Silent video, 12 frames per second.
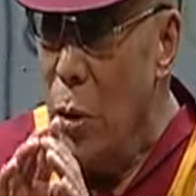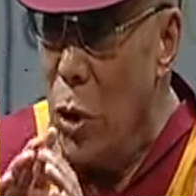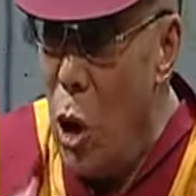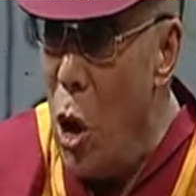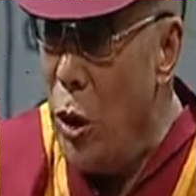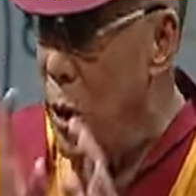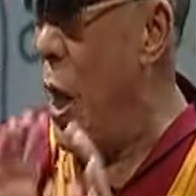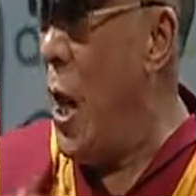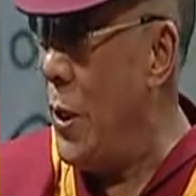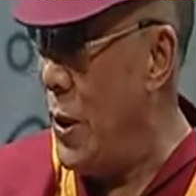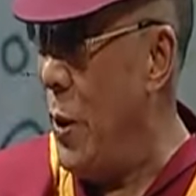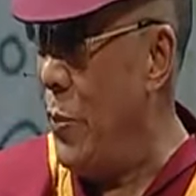not
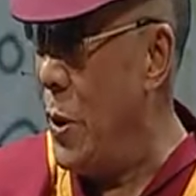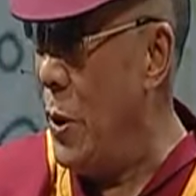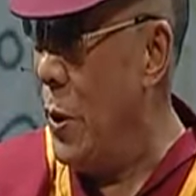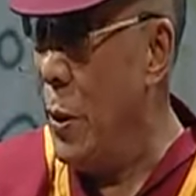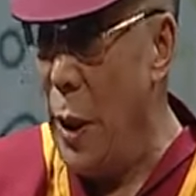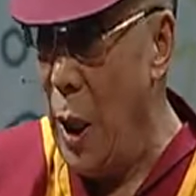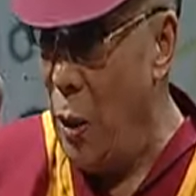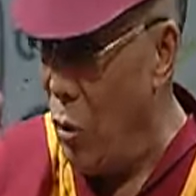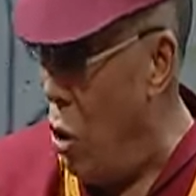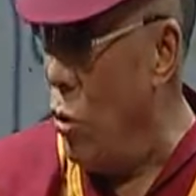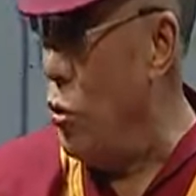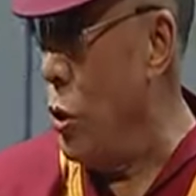accept their
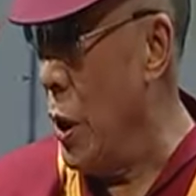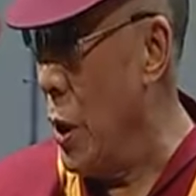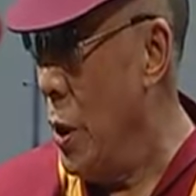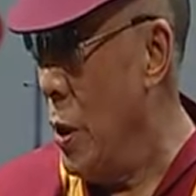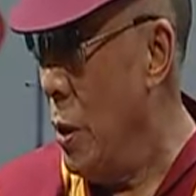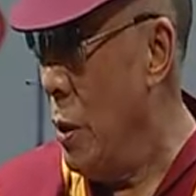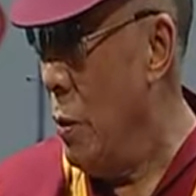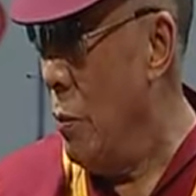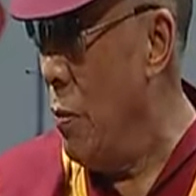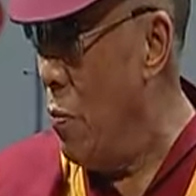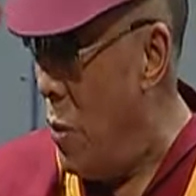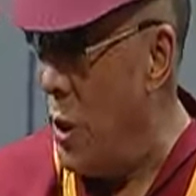wrongdoing.
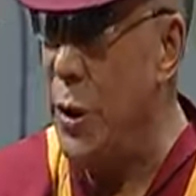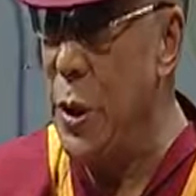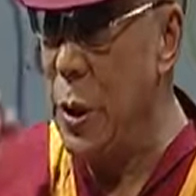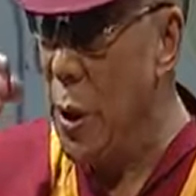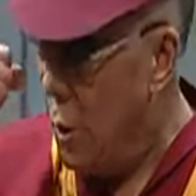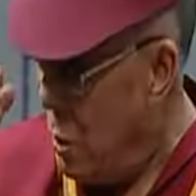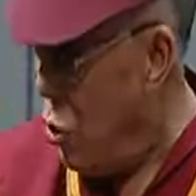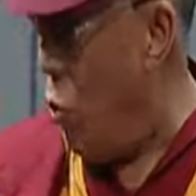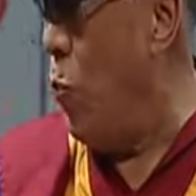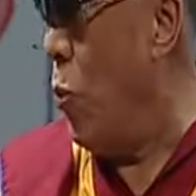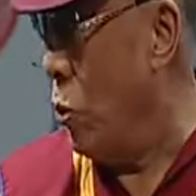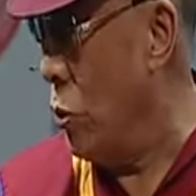We must
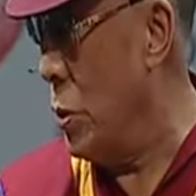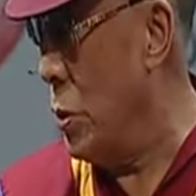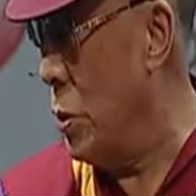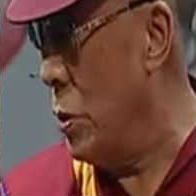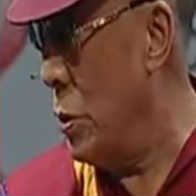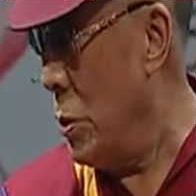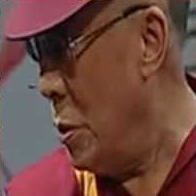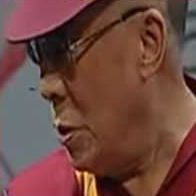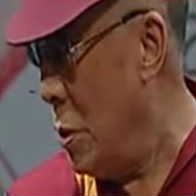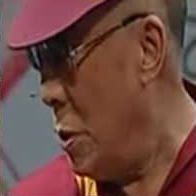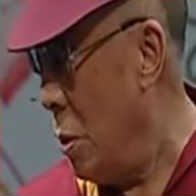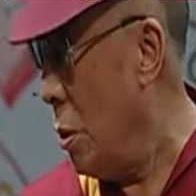oppose,
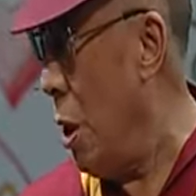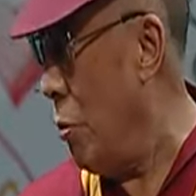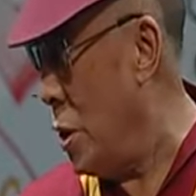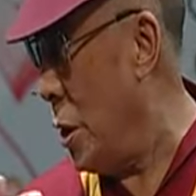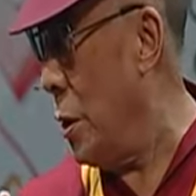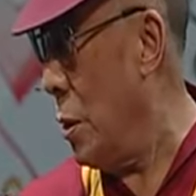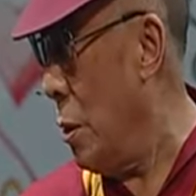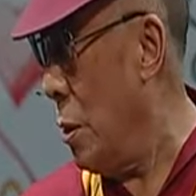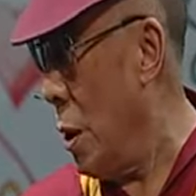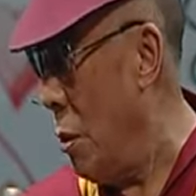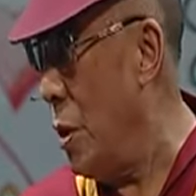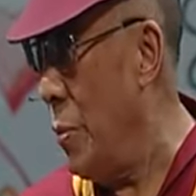or counter,
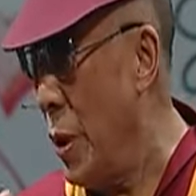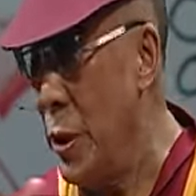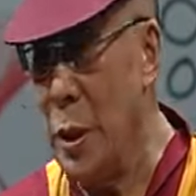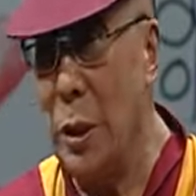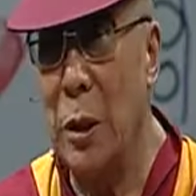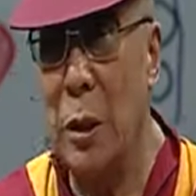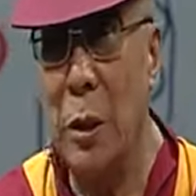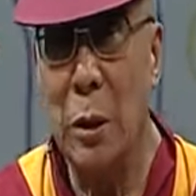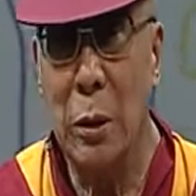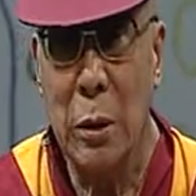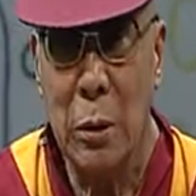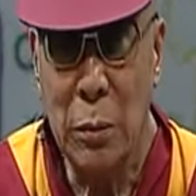countermeasure.
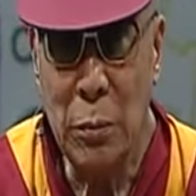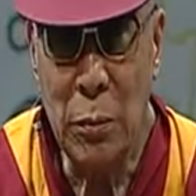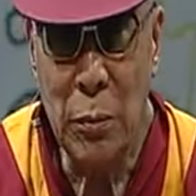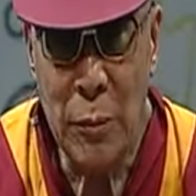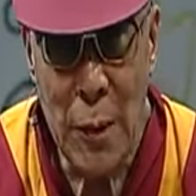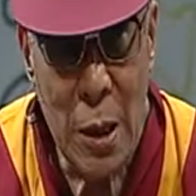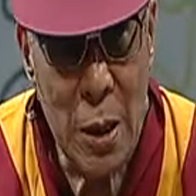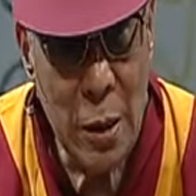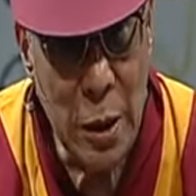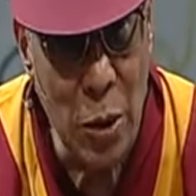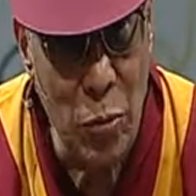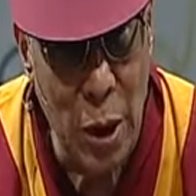
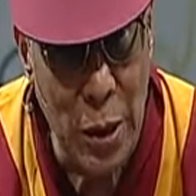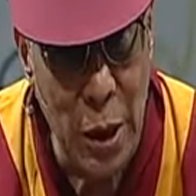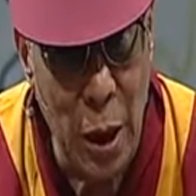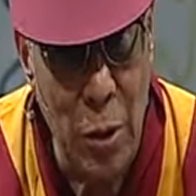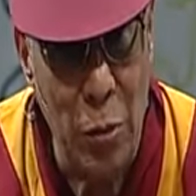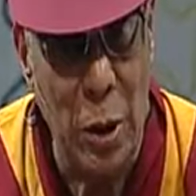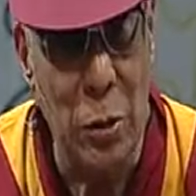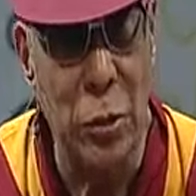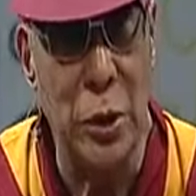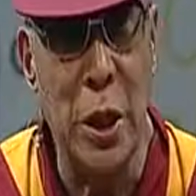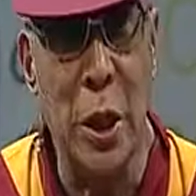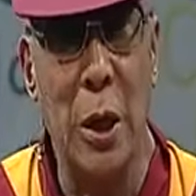That one thing I want to
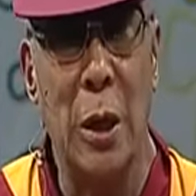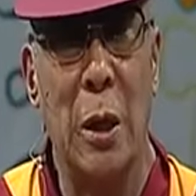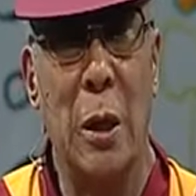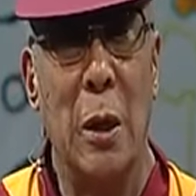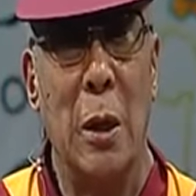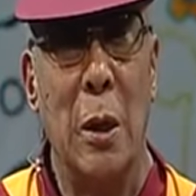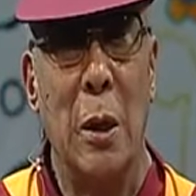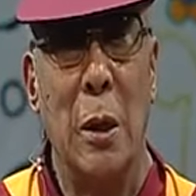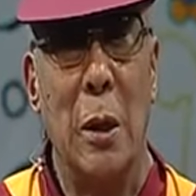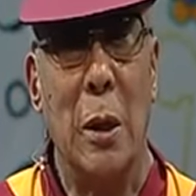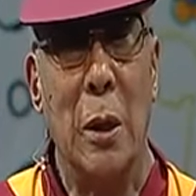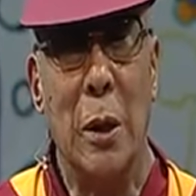share.
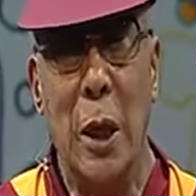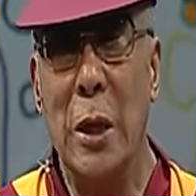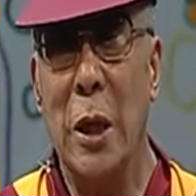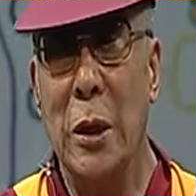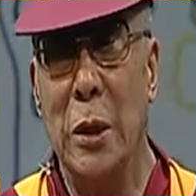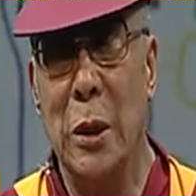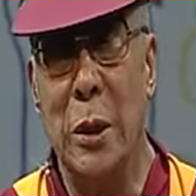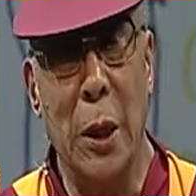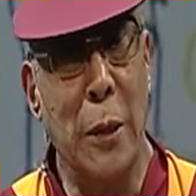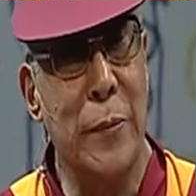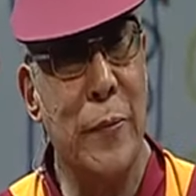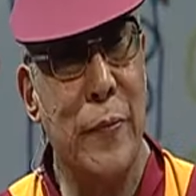Then another
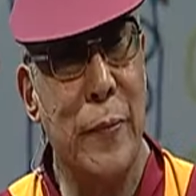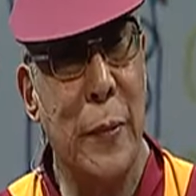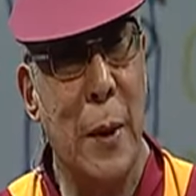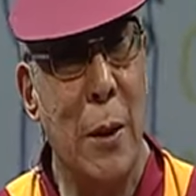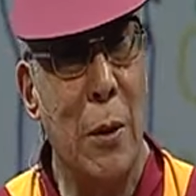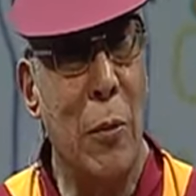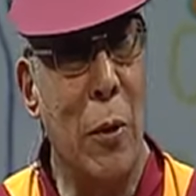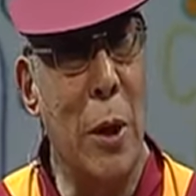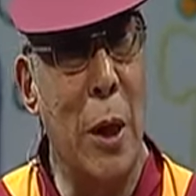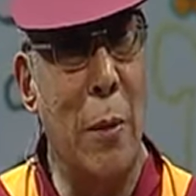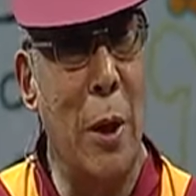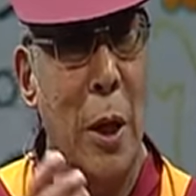thing,
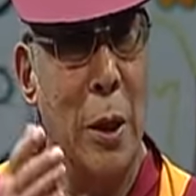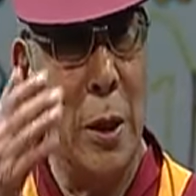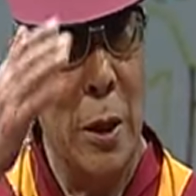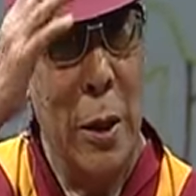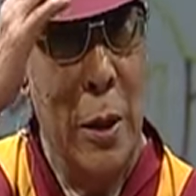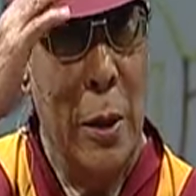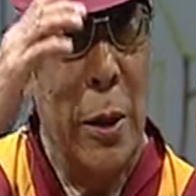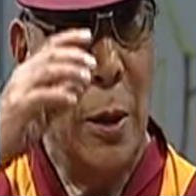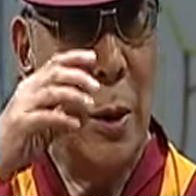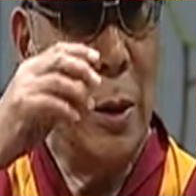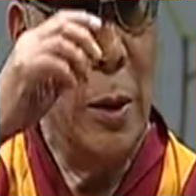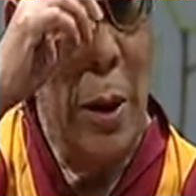whenever I,
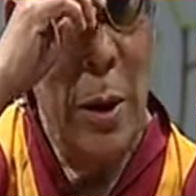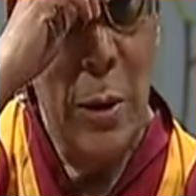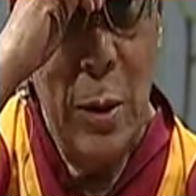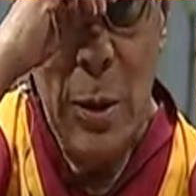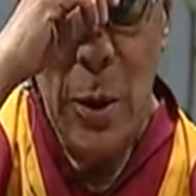now,